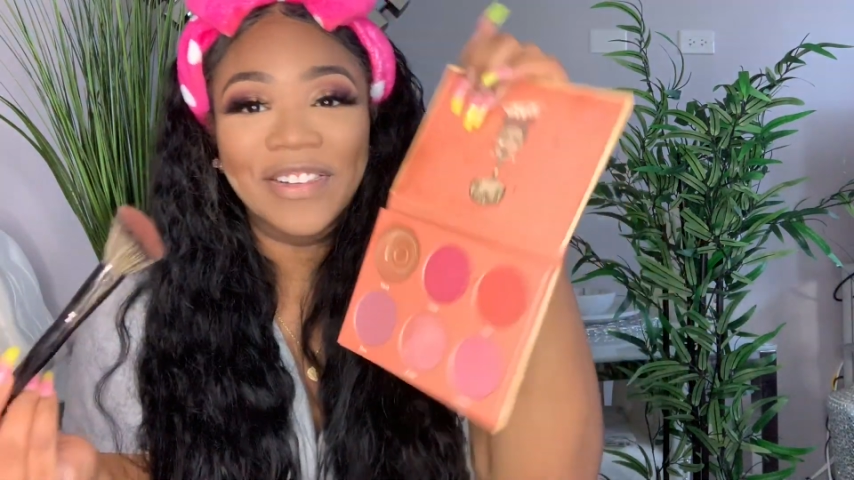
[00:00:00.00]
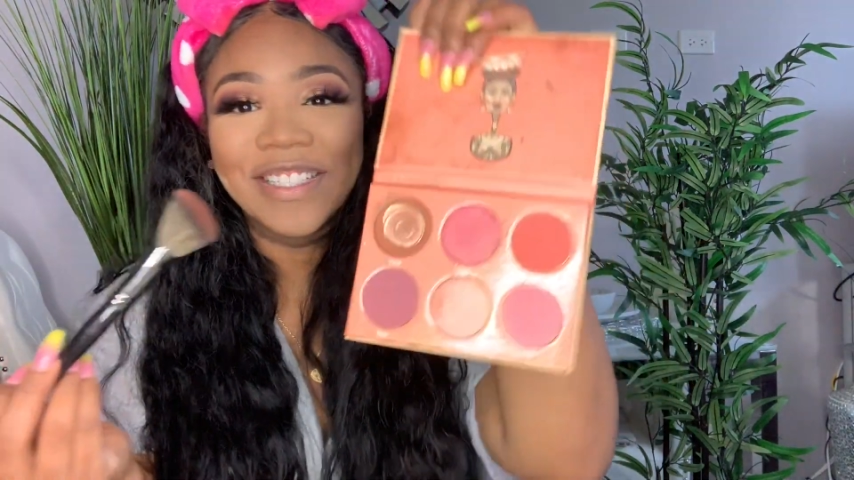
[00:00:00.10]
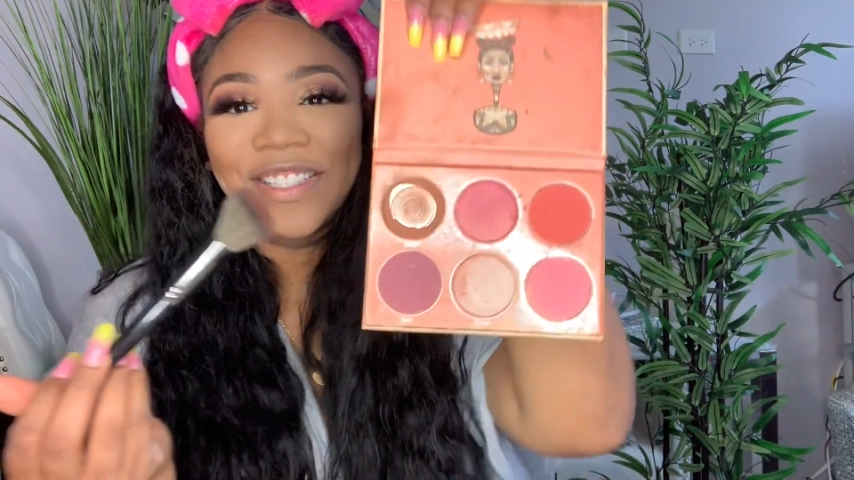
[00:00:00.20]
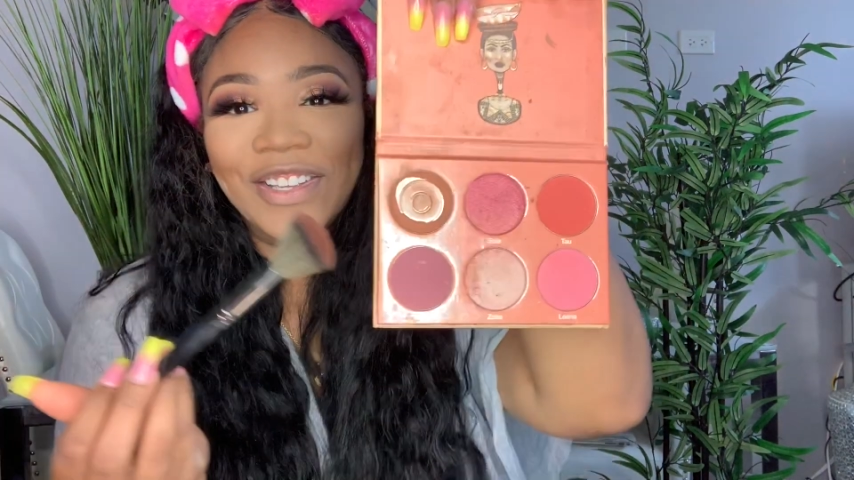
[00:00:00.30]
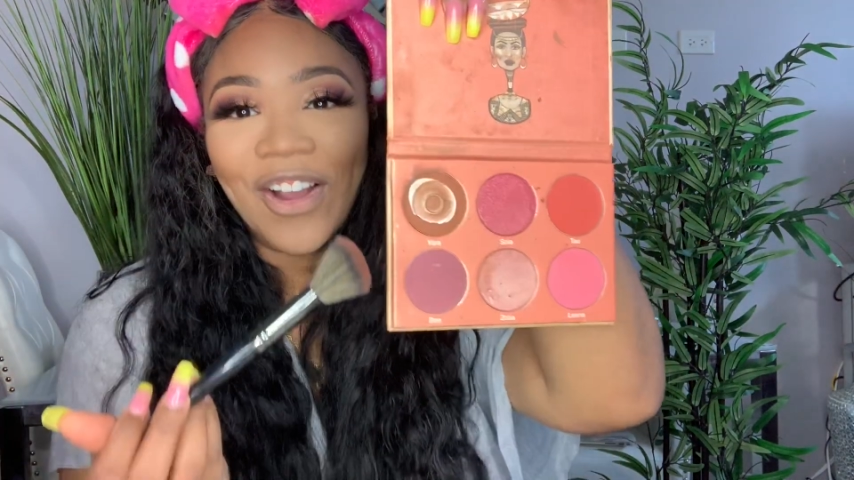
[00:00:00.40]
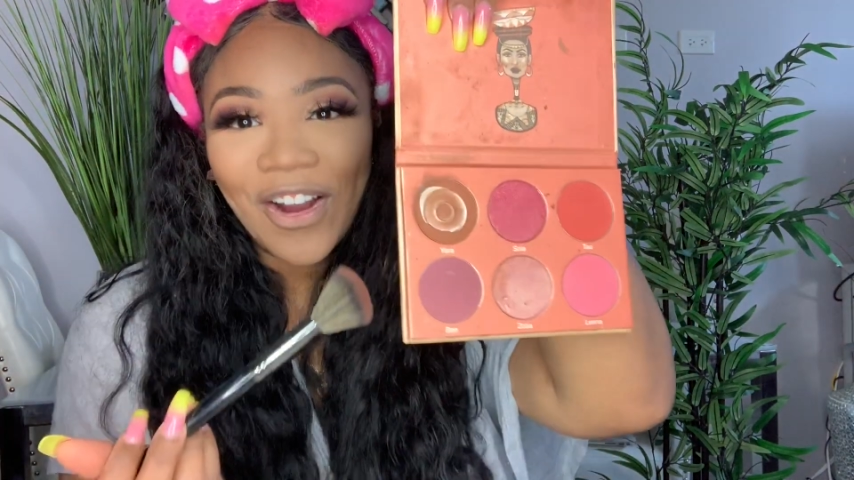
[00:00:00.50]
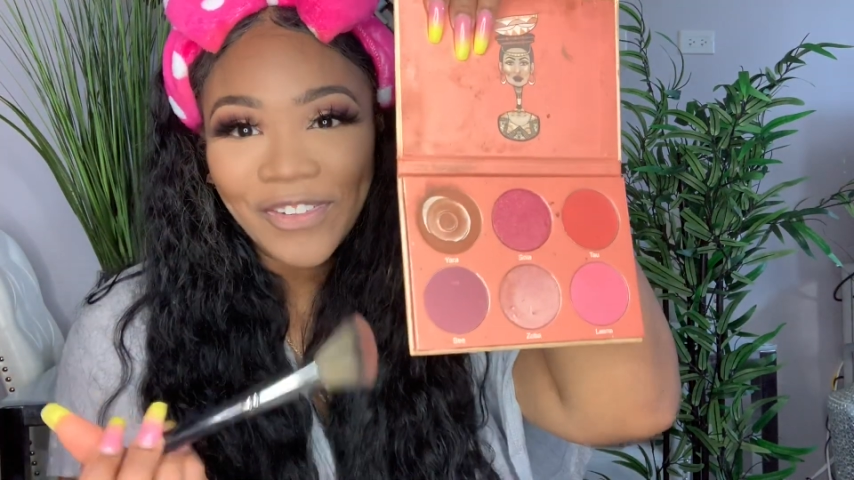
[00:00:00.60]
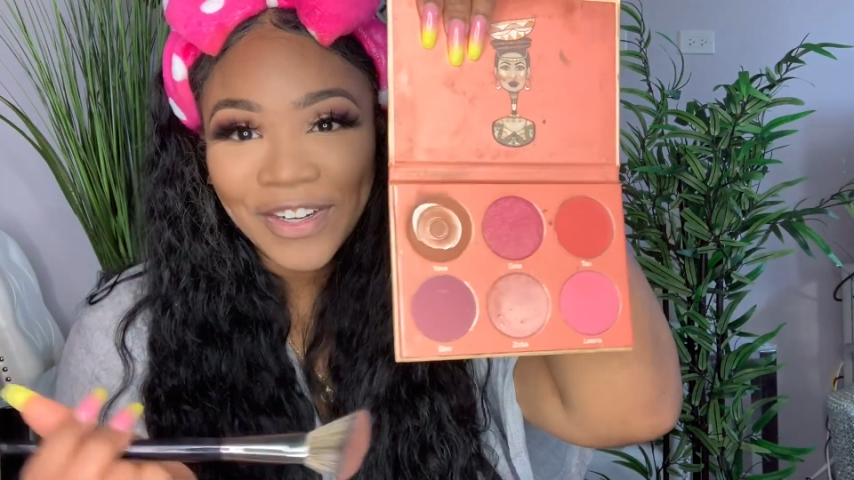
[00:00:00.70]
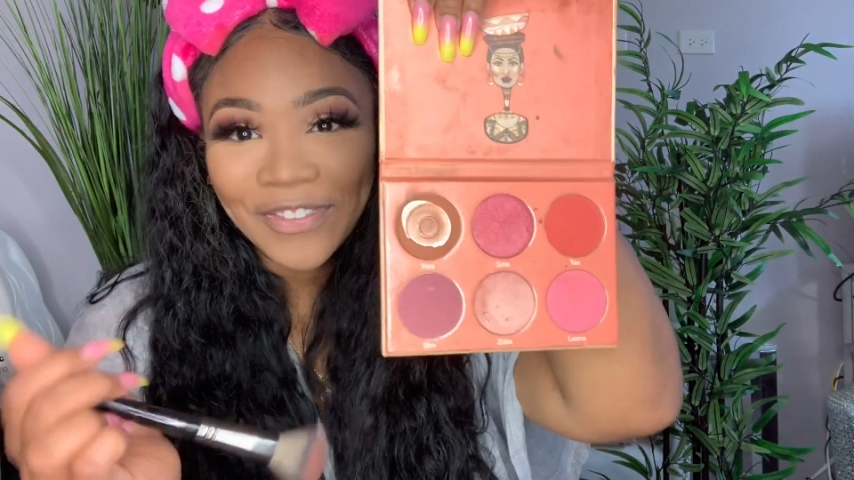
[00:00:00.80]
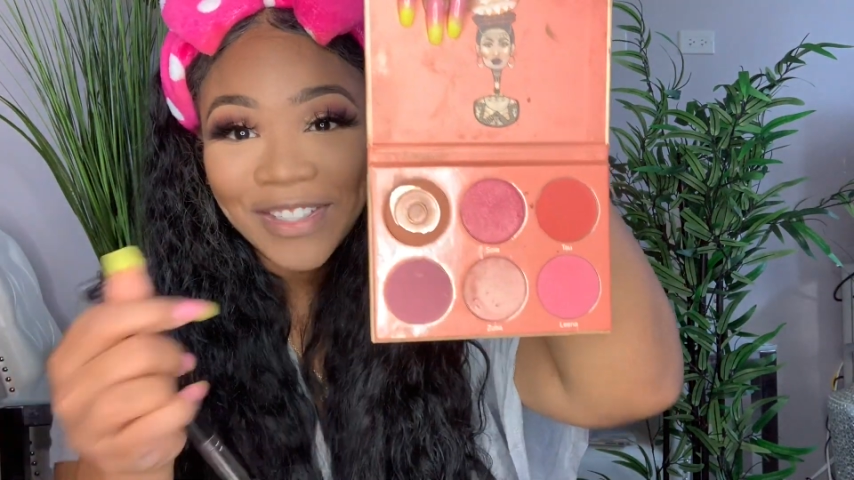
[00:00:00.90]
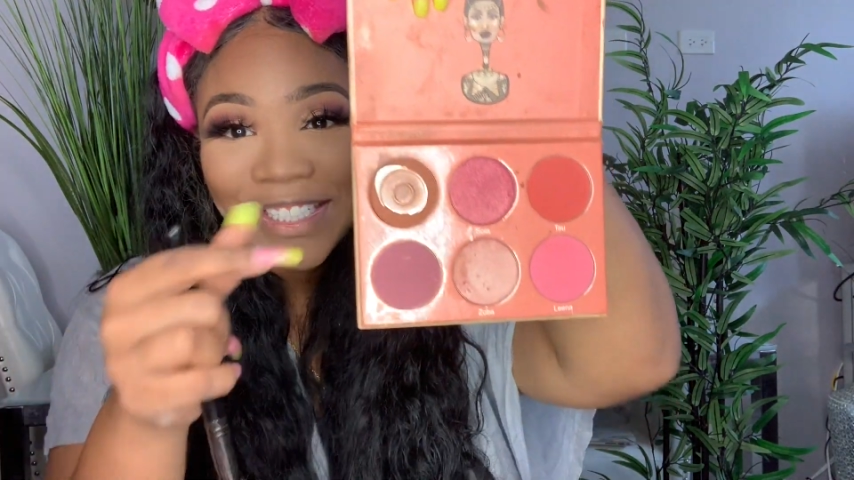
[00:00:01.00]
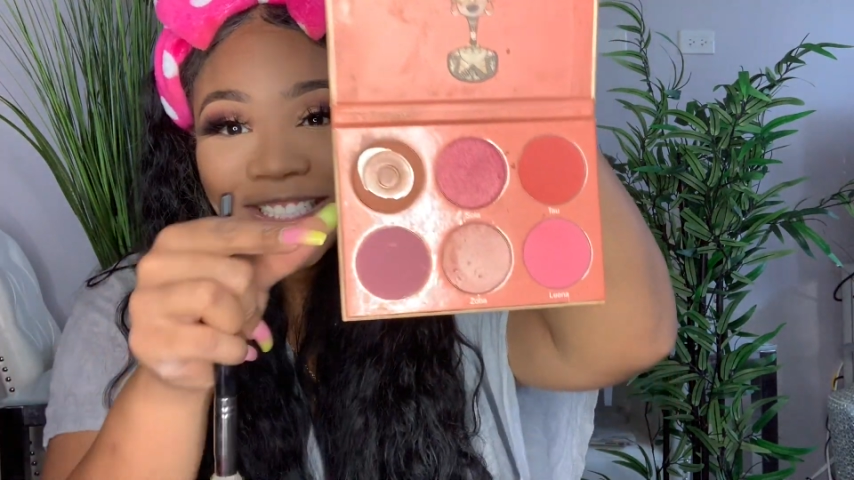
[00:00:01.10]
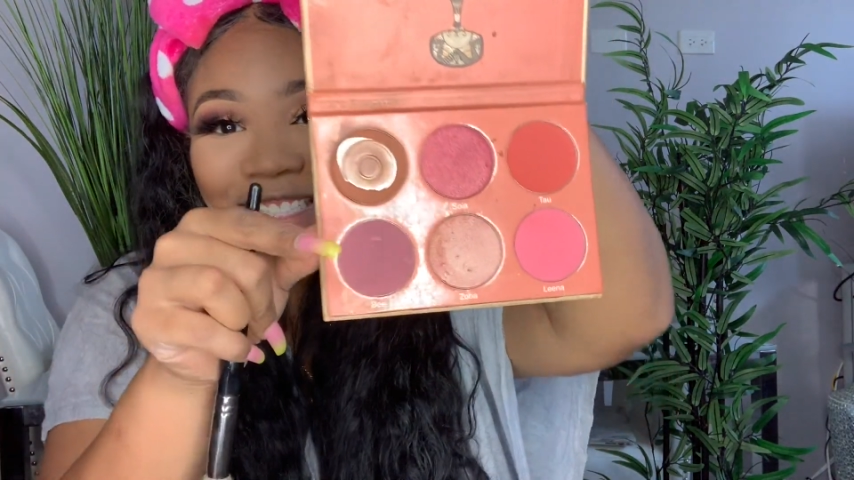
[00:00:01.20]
is Yara, which